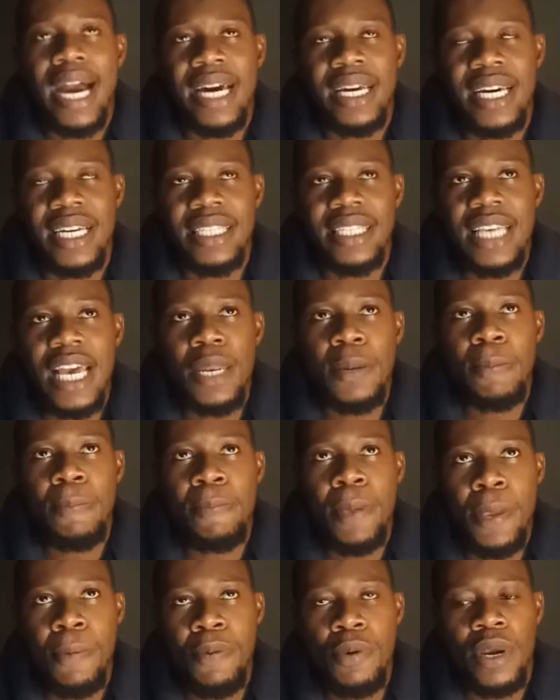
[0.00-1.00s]
and I said
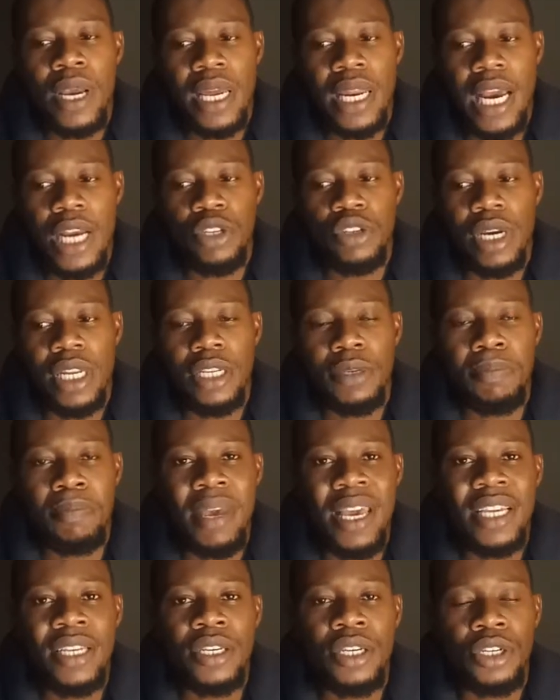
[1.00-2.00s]
people can actually
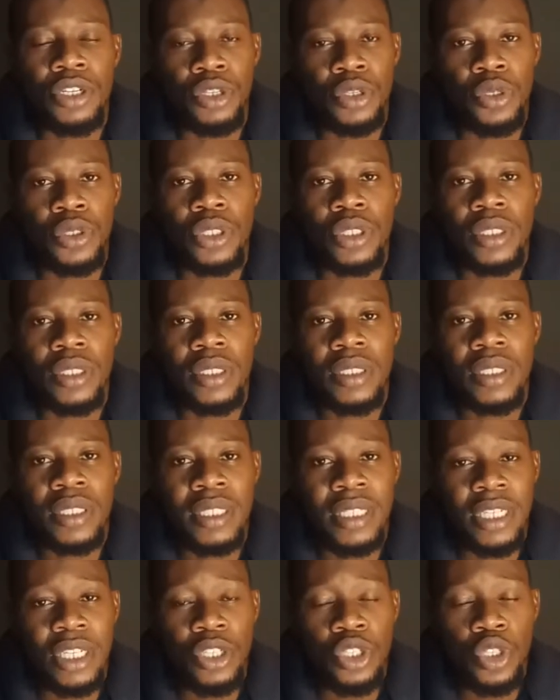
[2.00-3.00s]
use
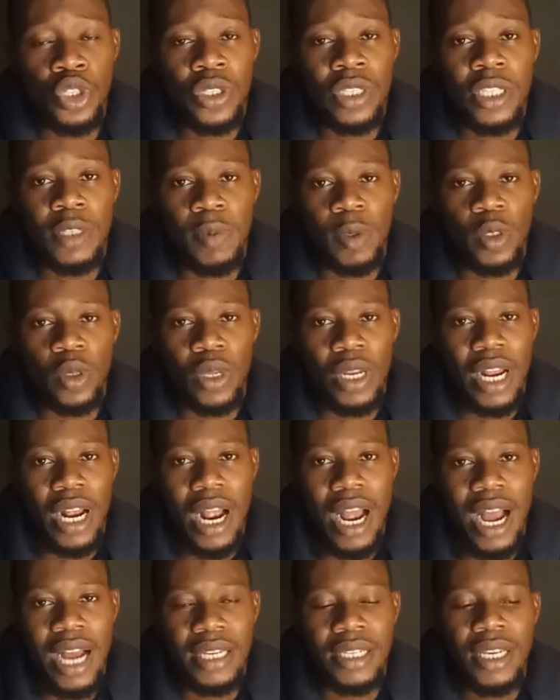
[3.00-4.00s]
this particular
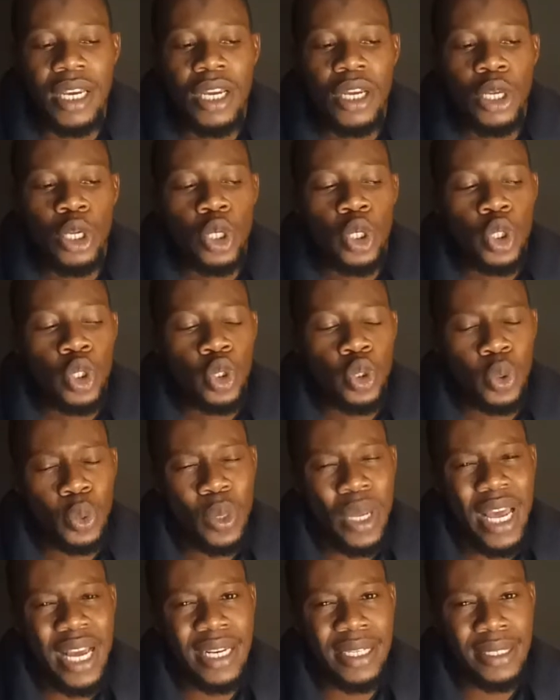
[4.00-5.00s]
ad
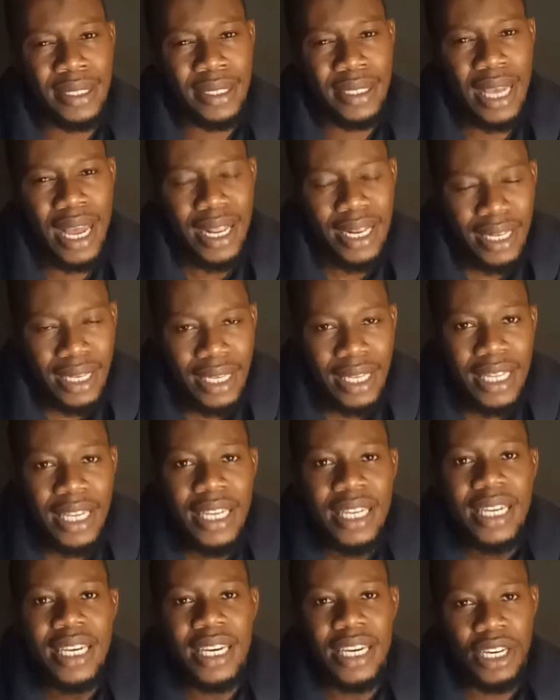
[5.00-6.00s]
to
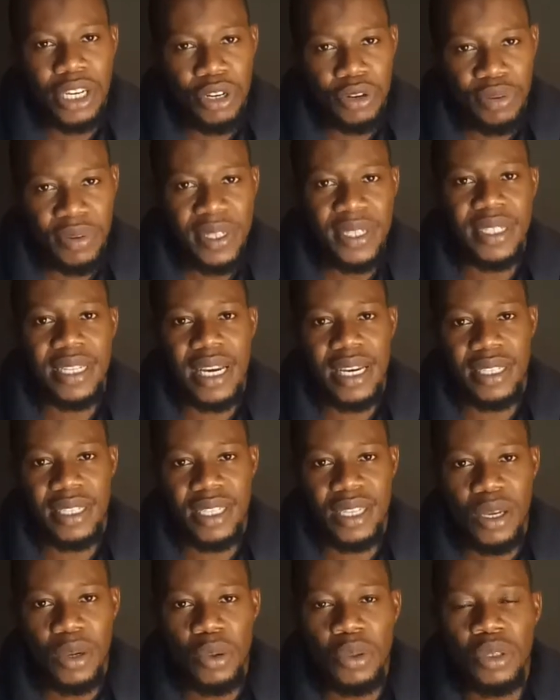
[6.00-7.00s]
exactly increase their
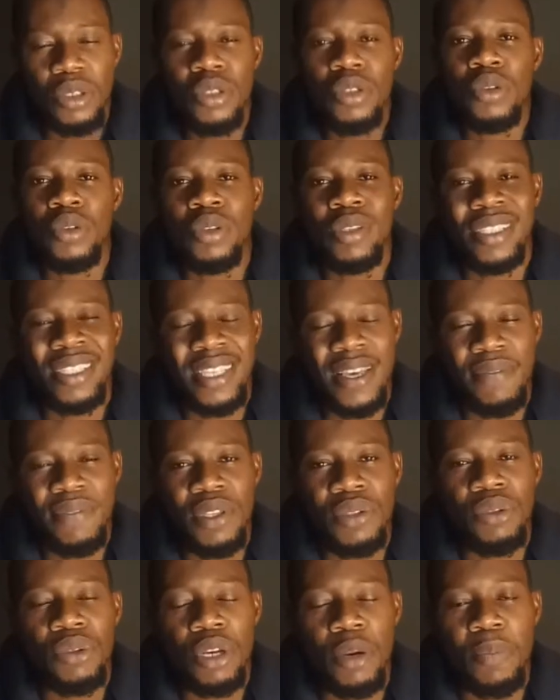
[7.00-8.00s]
sales to
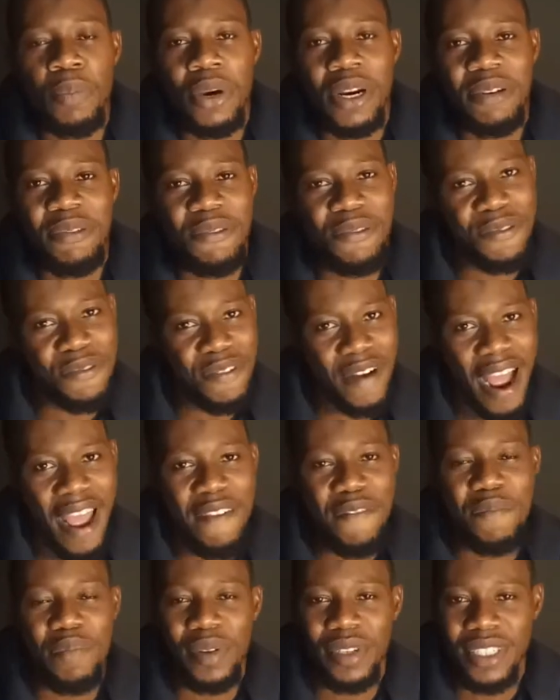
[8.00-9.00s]

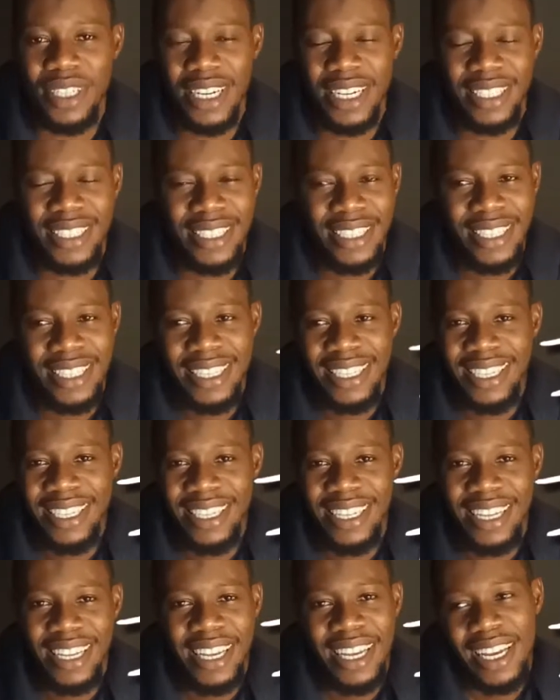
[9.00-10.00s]

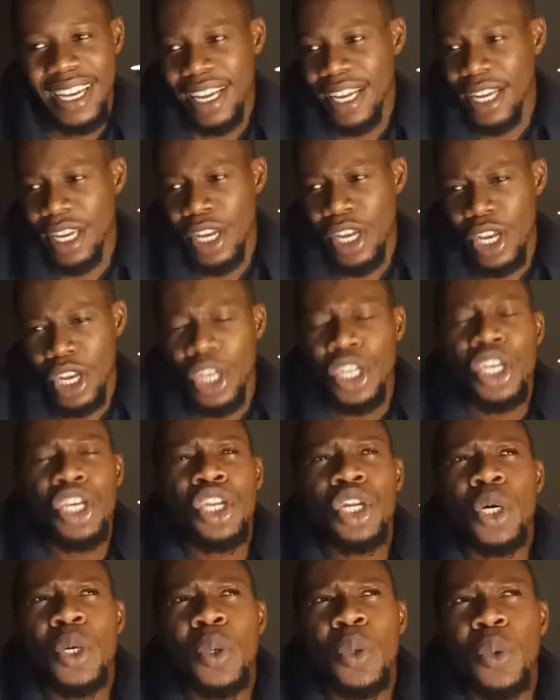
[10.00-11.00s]

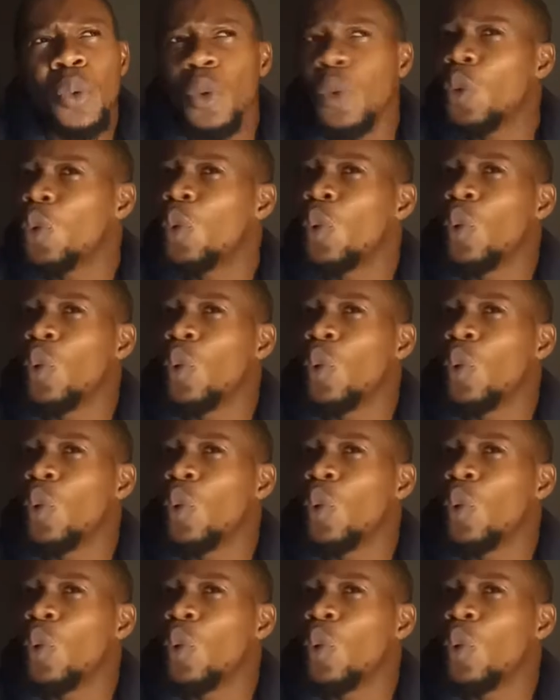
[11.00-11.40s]
73.5%.